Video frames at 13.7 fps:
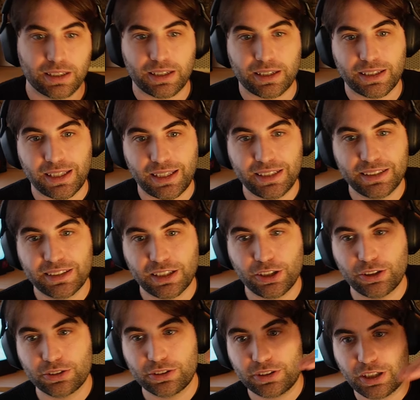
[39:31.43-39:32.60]
in the
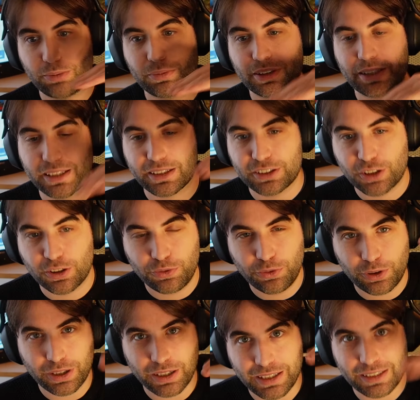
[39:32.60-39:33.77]
long term, the
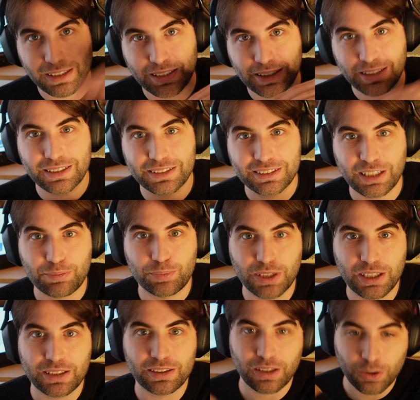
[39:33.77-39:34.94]
software ends up
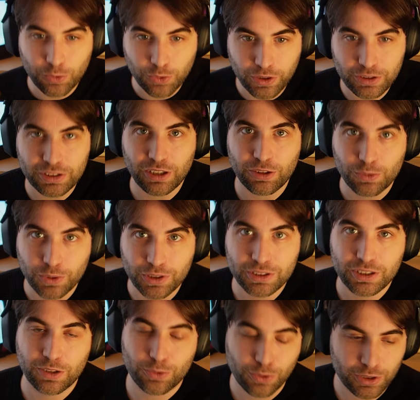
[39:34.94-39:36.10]
being worse and worse
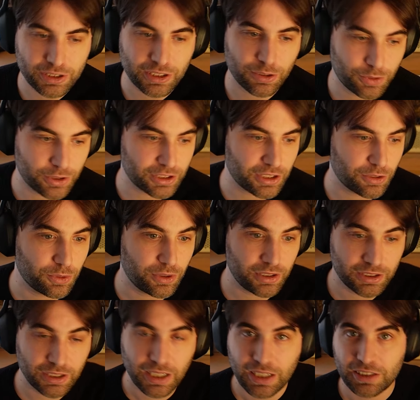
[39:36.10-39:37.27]
and worse and worse and worse.
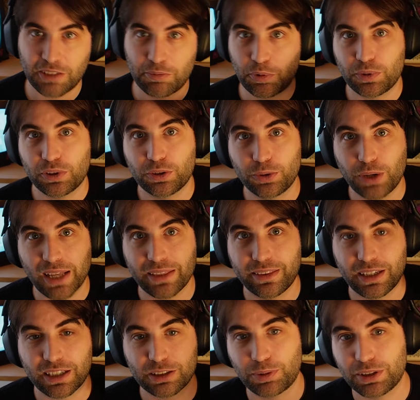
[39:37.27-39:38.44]
The people who had the
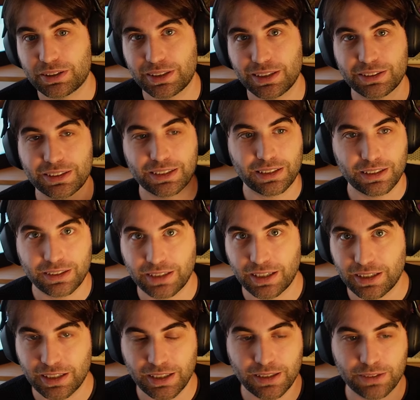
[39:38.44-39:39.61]
expertise, they
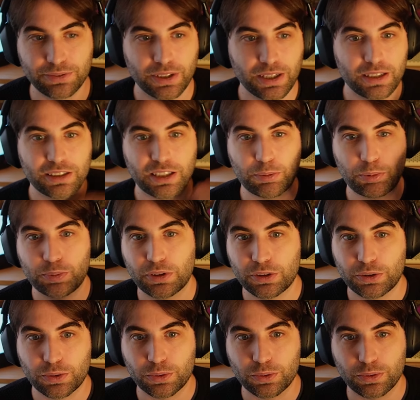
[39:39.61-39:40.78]
leave. The people
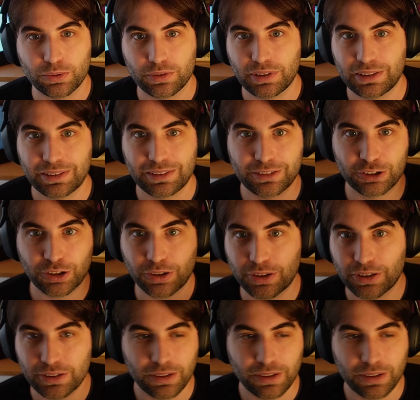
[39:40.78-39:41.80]
who join,